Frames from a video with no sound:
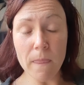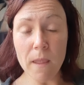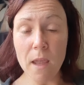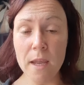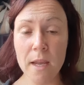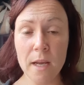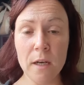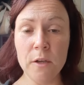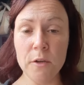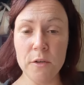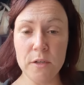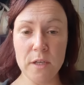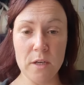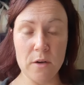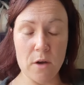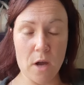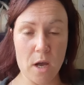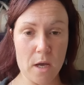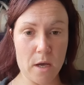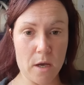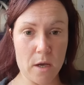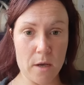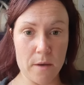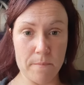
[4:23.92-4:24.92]
including
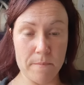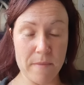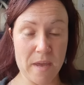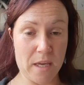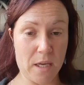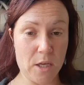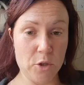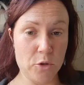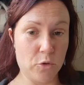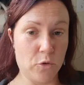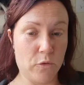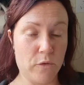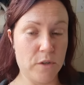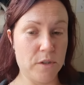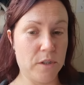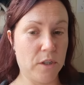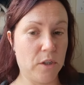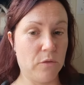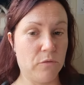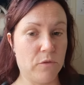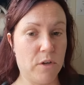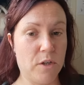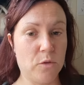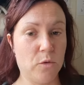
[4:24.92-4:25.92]
making sure
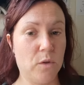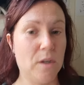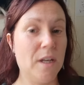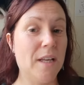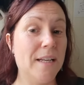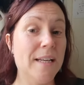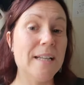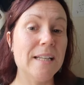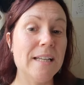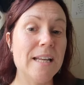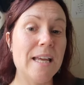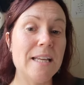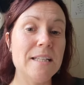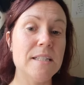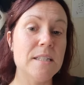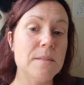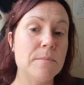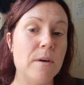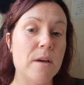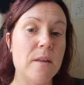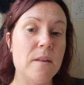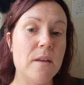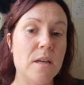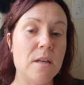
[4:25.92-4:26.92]
Rosie can write all her little
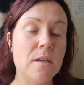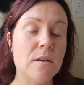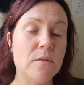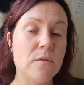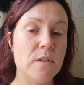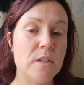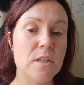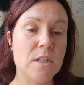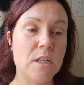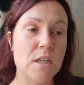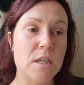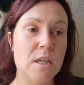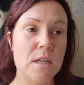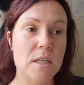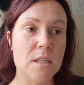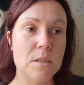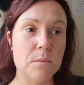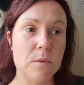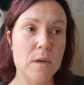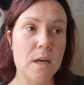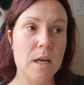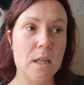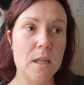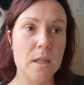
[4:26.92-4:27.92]
letters by the end of this year
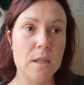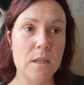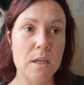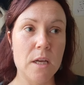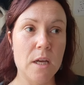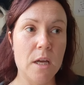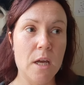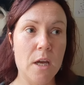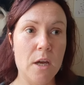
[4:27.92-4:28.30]
as well.